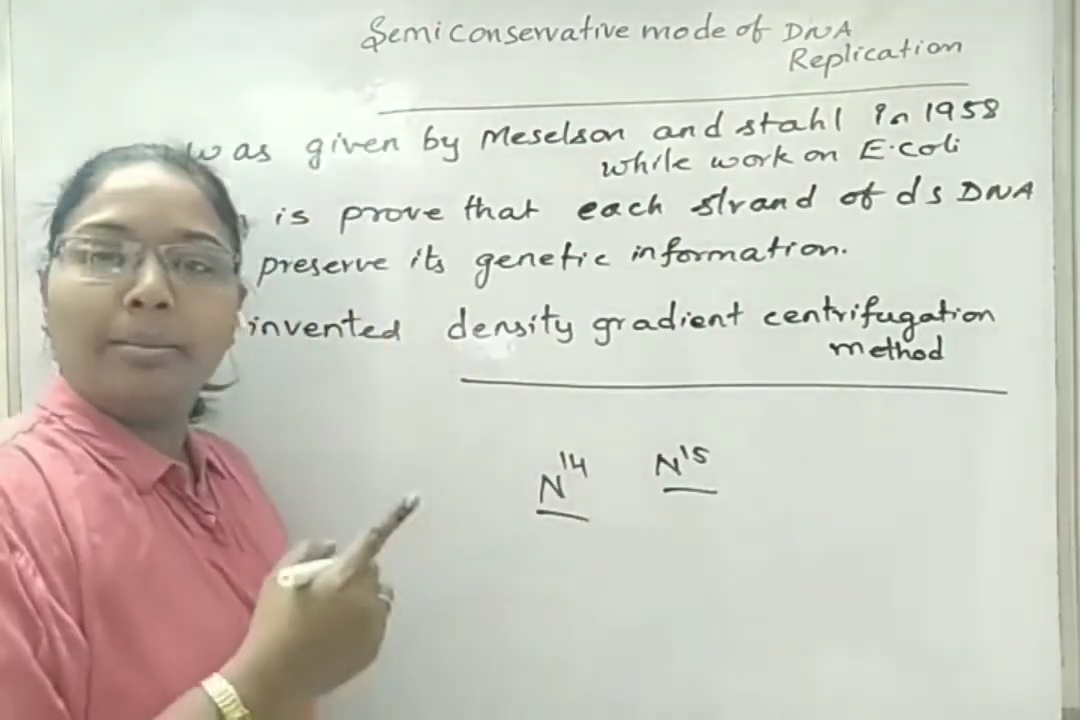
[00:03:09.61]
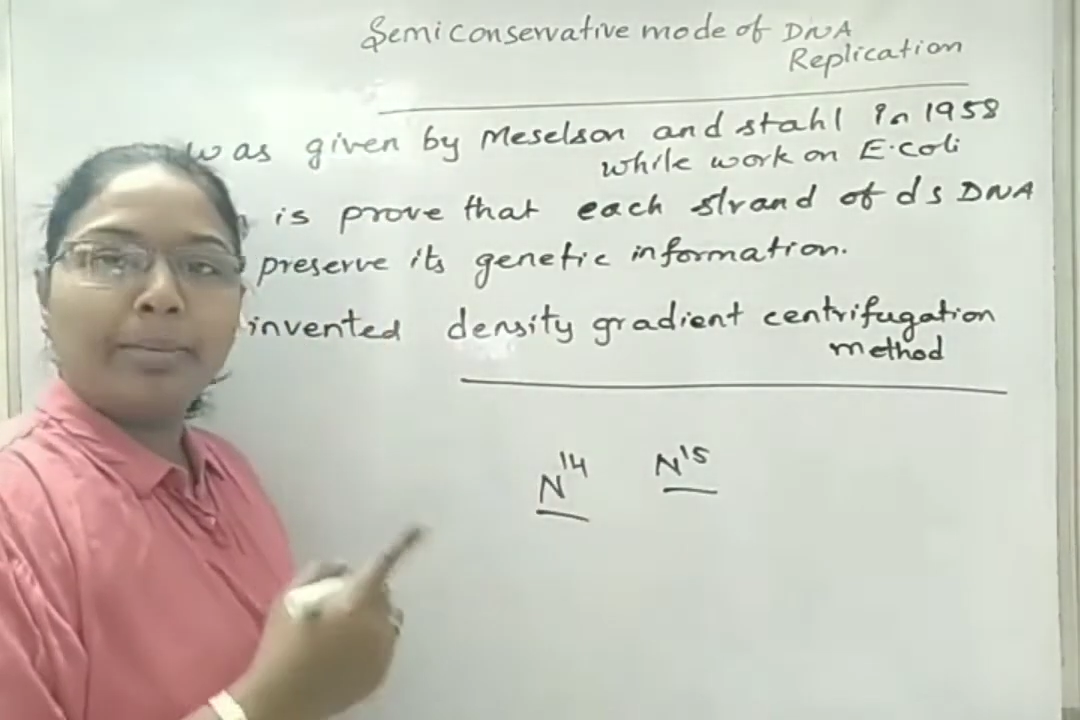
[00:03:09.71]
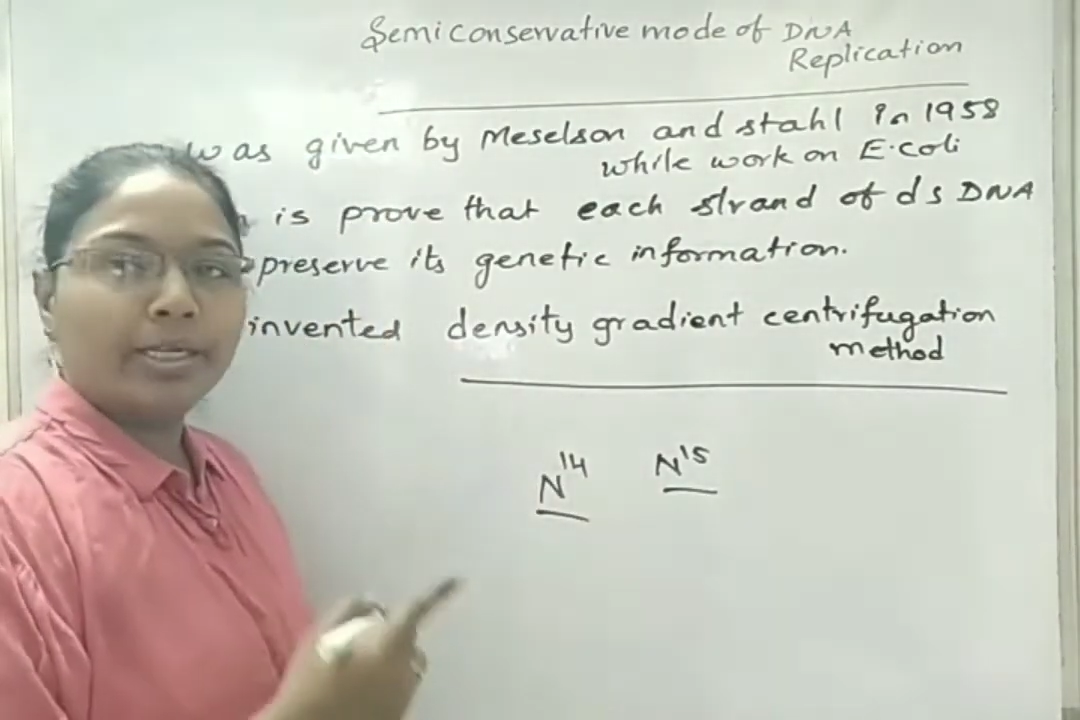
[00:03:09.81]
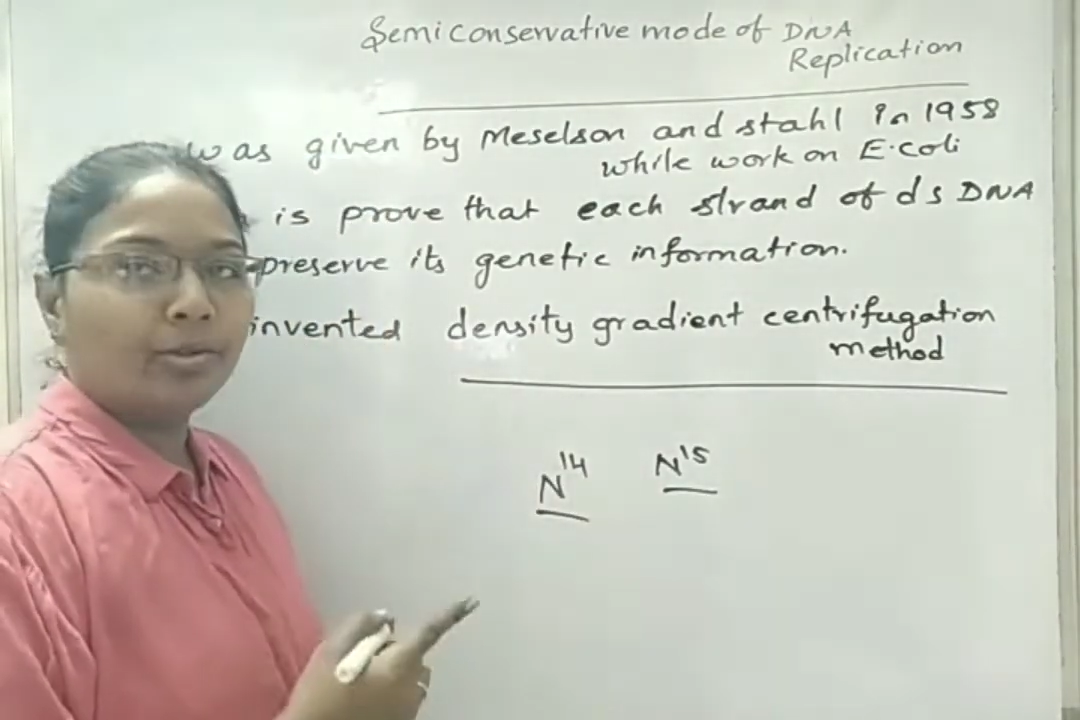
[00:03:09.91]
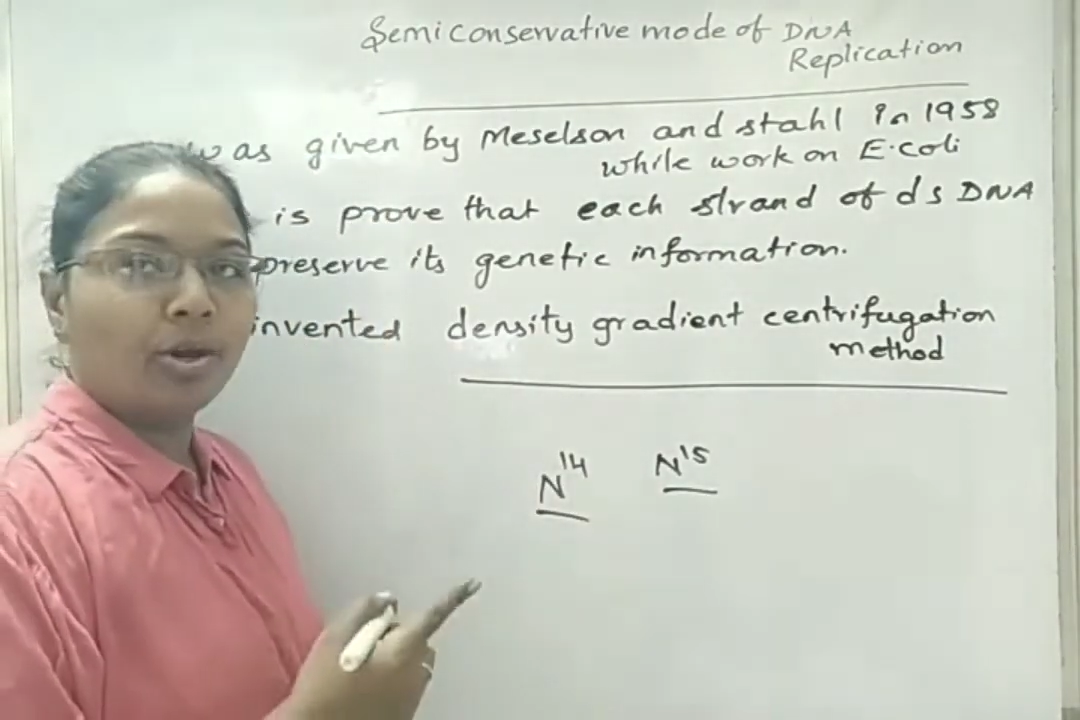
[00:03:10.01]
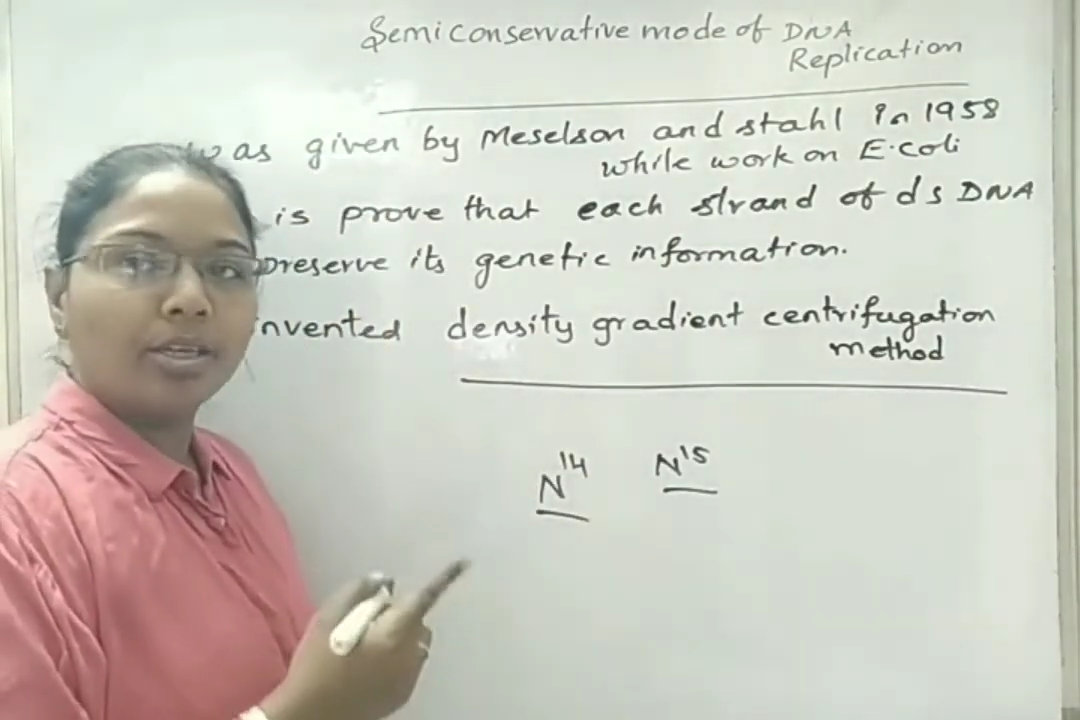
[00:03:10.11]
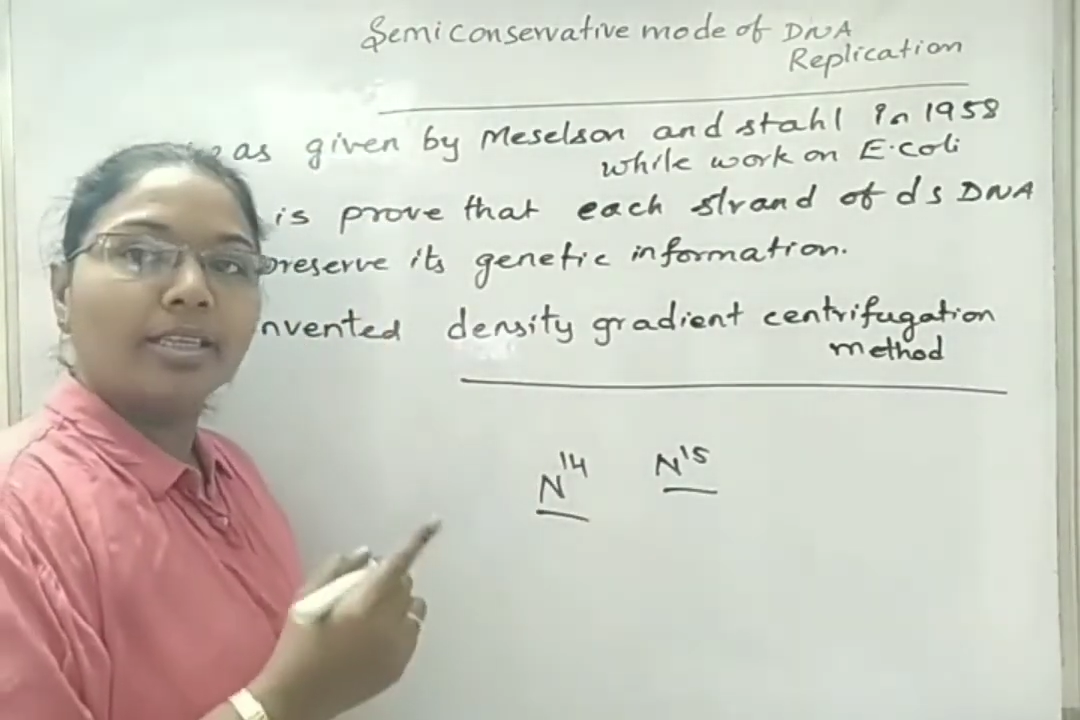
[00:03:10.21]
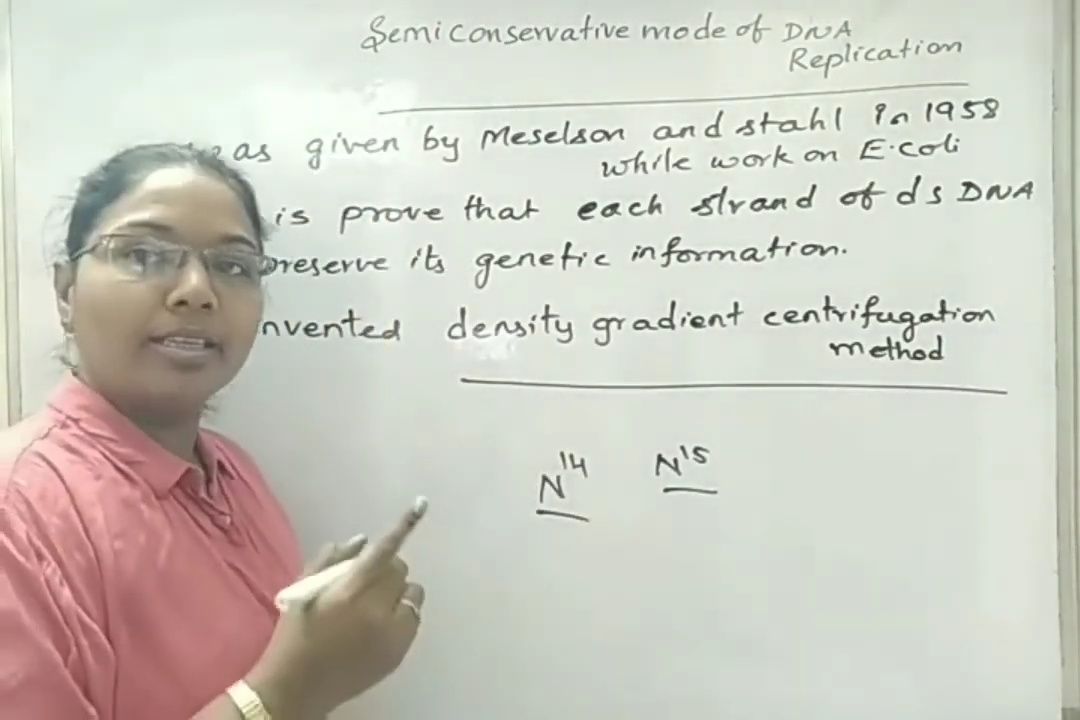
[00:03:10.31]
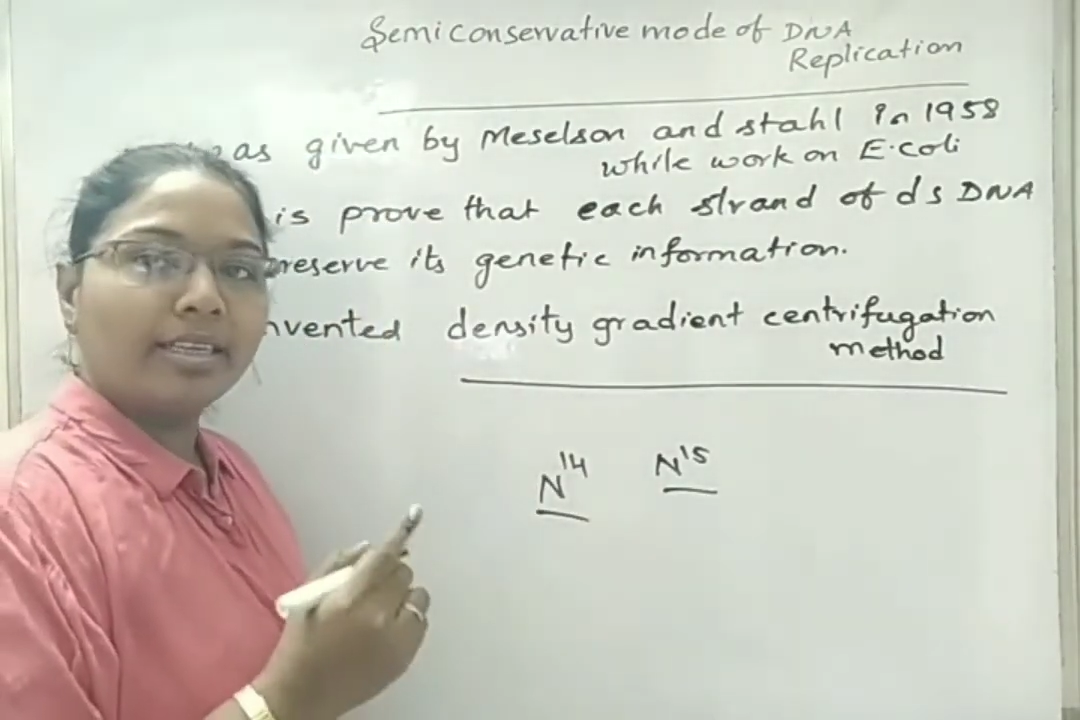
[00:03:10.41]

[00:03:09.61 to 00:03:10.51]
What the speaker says: but not